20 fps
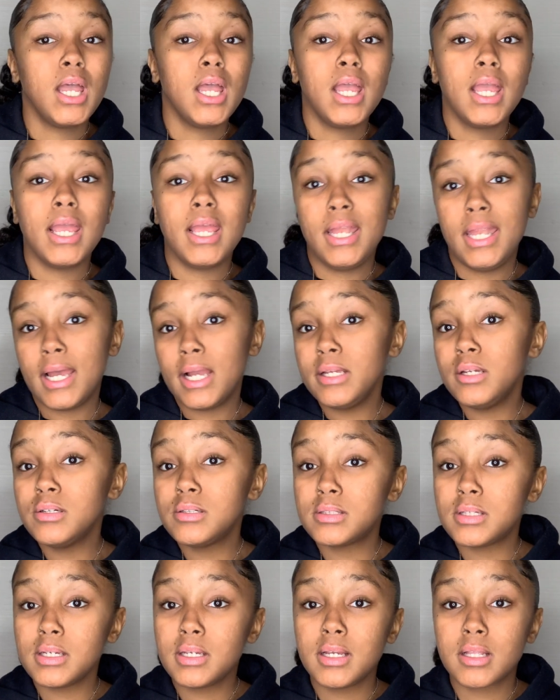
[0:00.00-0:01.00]
And I used
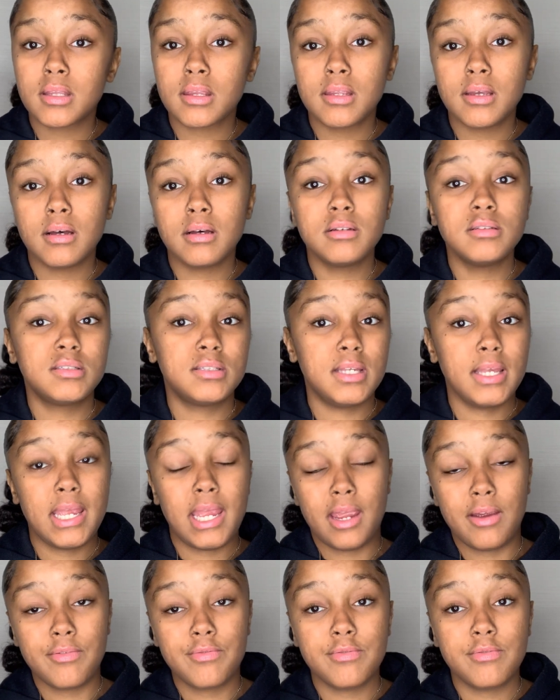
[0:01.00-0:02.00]
to get those
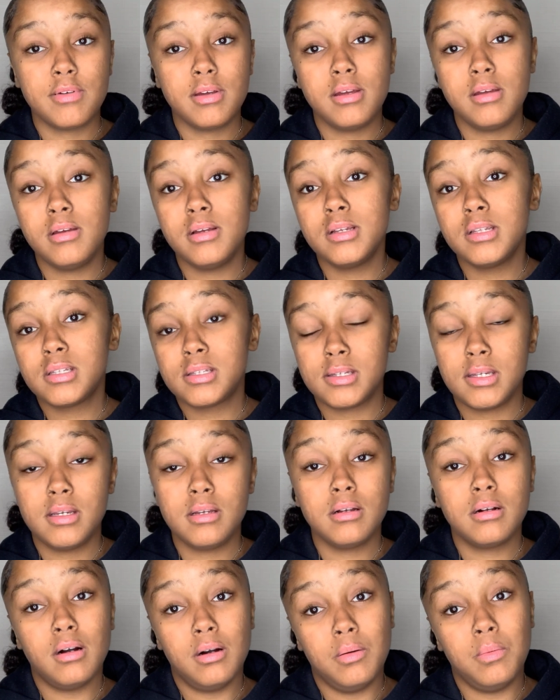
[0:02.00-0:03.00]
every
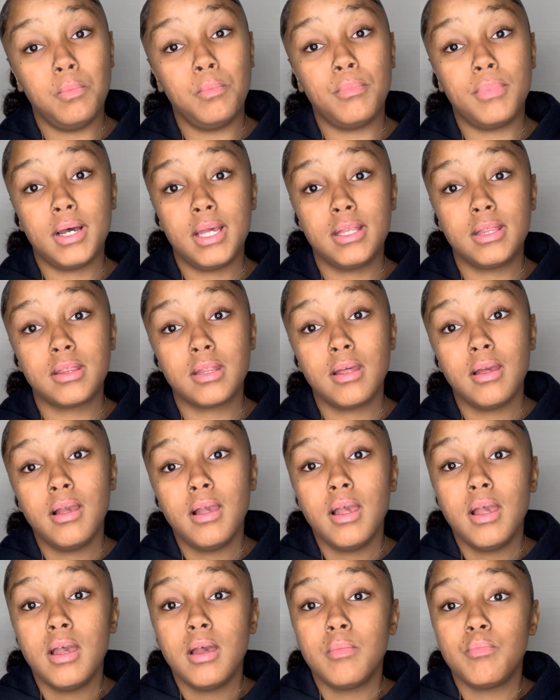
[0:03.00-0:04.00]
single month
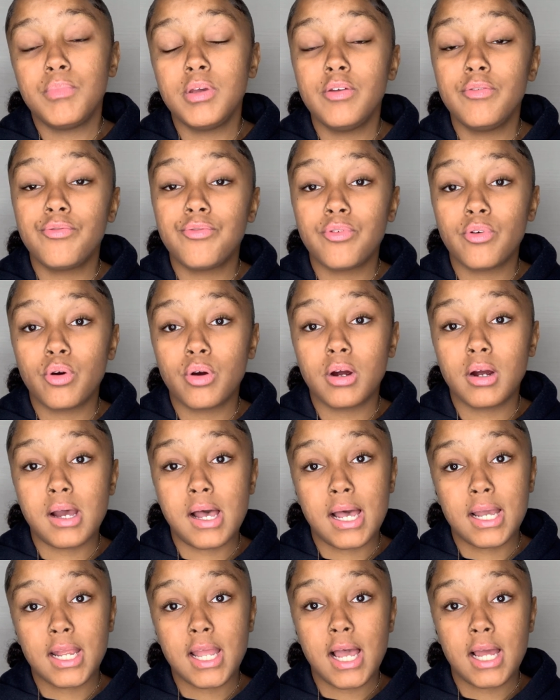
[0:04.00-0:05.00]
before
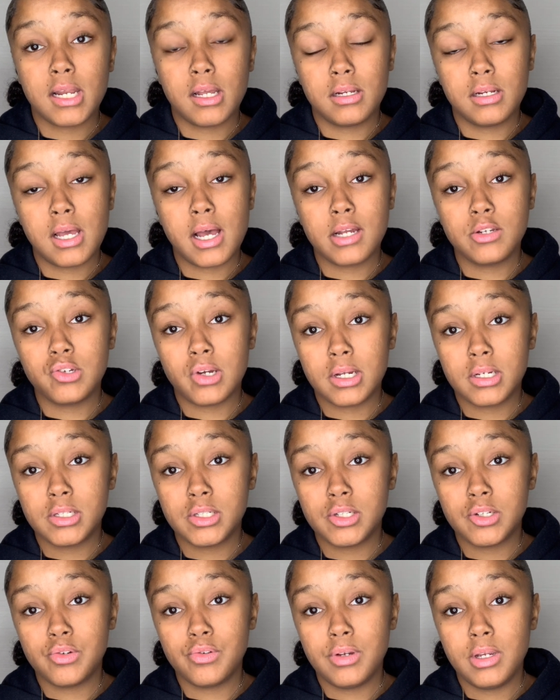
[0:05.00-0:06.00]
I got on
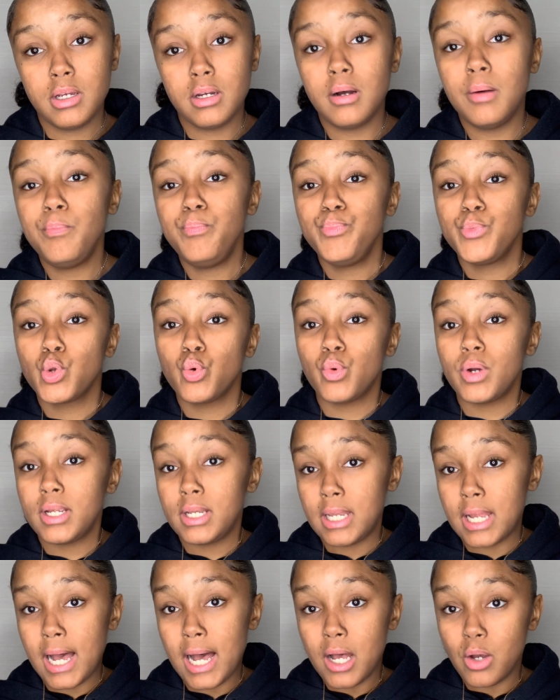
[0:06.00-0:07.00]
hydroxyurea
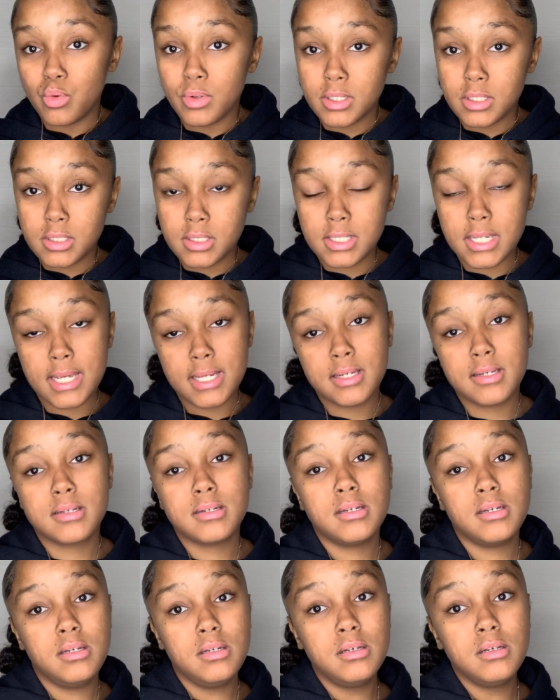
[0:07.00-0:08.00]
when I was
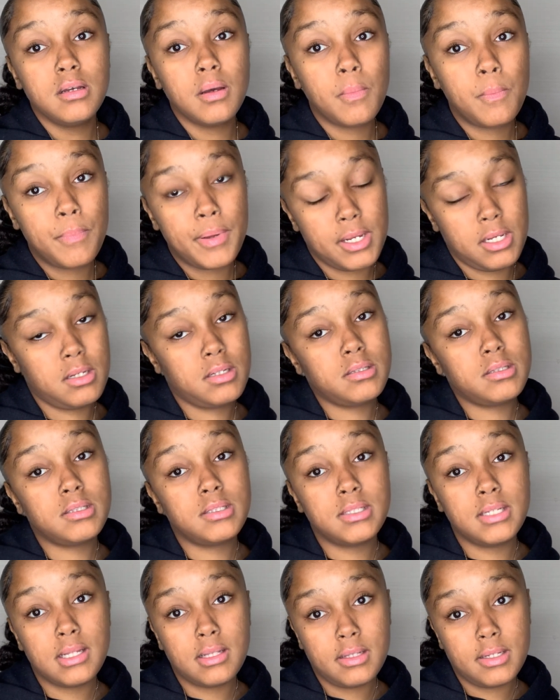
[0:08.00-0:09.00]
taking
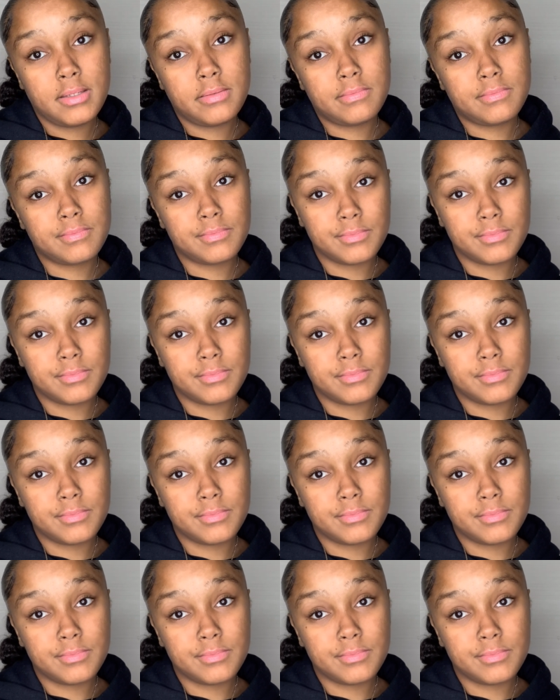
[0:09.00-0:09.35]
penicillin.